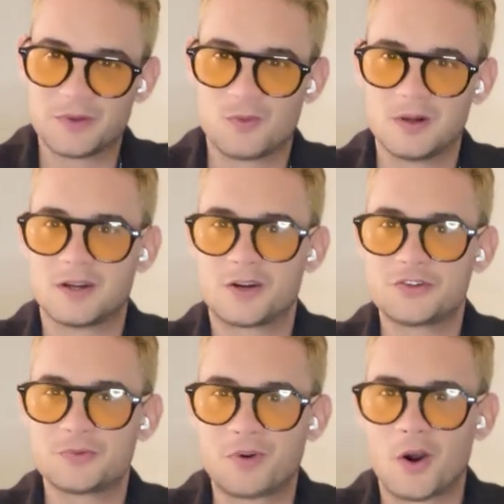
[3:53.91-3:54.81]
well, are
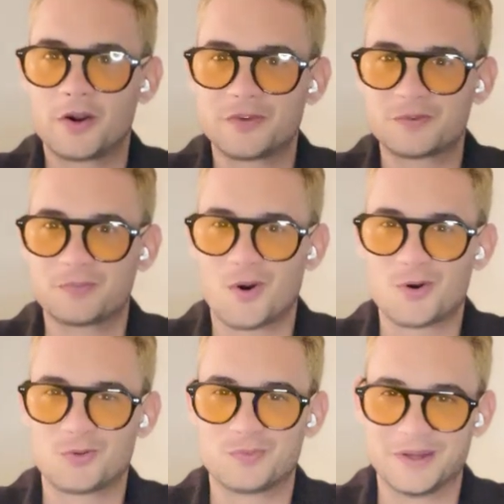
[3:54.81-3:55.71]
you part of the
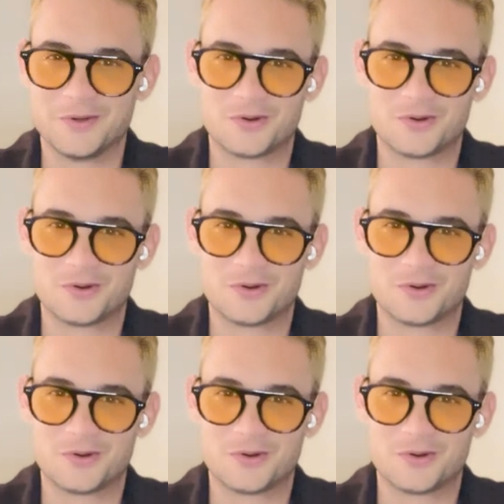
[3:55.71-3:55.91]
vocal band